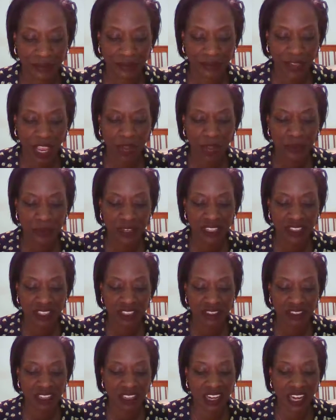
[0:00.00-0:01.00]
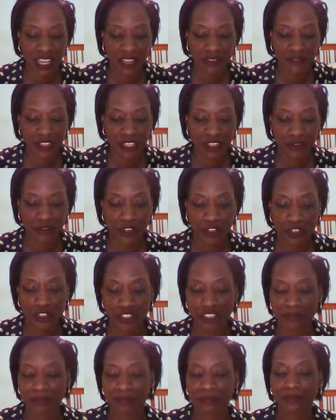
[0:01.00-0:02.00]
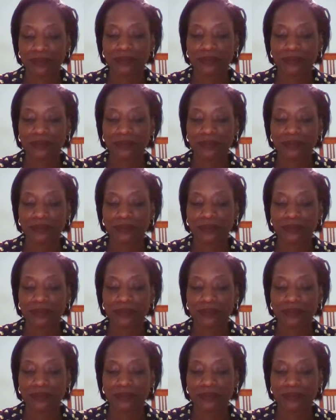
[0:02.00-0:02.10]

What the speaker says: I'll read this NIV version.